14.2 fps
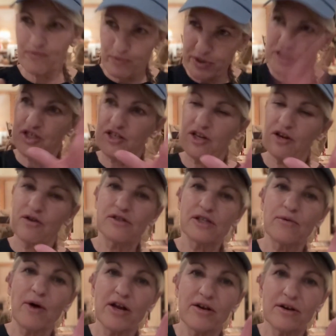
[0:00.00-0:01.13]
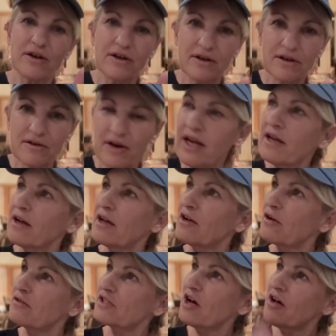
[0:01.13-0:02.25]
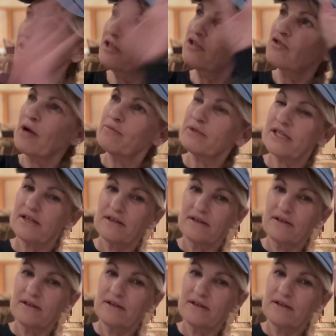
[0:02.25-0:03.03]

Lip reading: Psh, there goes the water, right? Here goes all the drops.